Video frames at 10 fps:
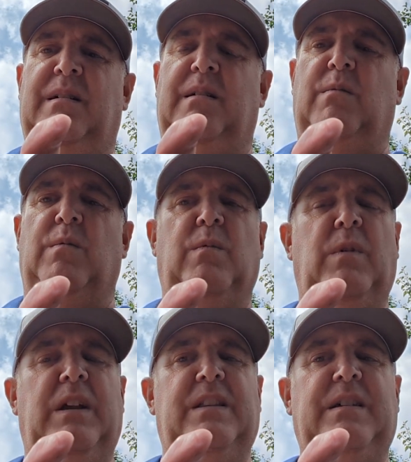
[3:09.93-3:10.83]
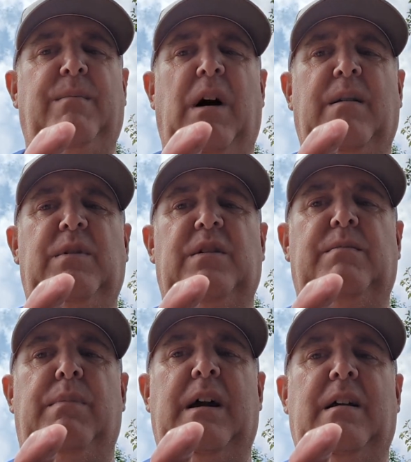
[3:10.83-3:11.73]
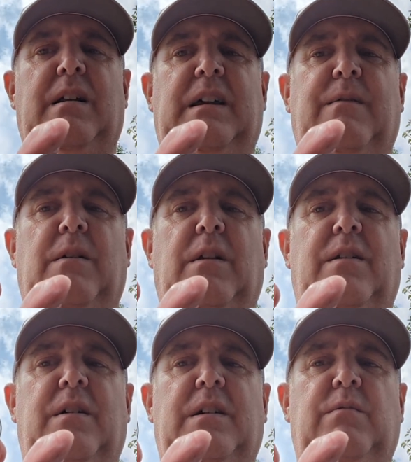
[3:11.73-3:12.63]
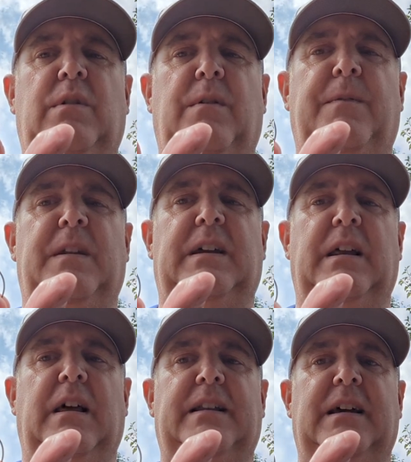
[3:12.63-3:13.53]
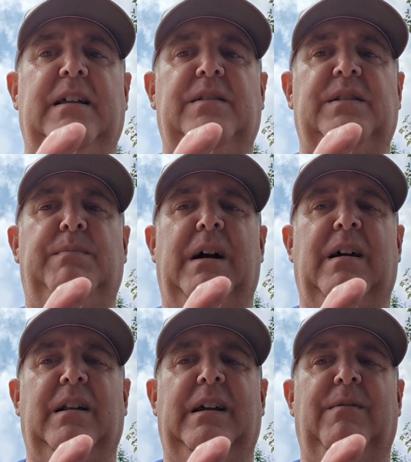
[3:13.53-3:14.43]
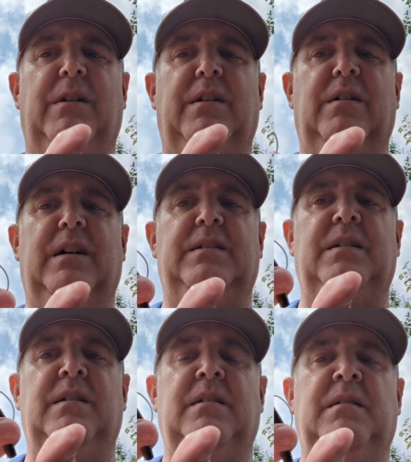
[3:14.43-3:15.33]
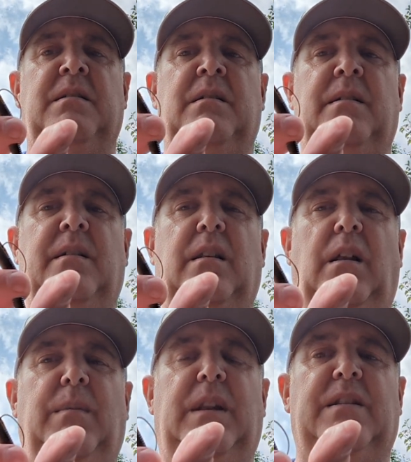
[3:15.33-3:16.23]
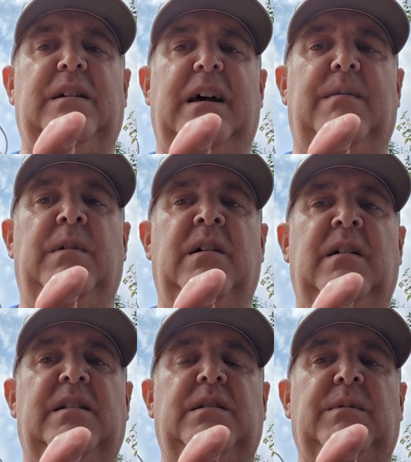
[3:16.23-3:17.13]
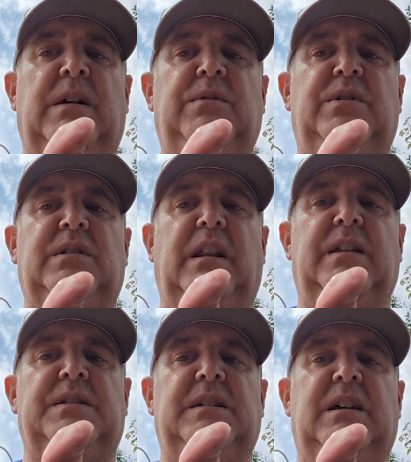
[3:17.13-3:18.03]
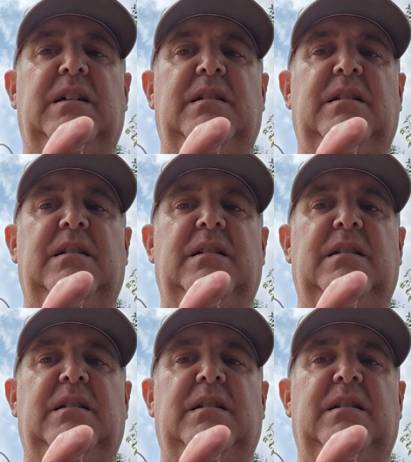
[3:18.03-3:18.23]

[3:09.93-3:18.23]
And when it hits that bottom, you just barely give it a nudge when they're finicky like that. Just barely give it a nudge, a little bit at a time. And sometimes you just let it sit.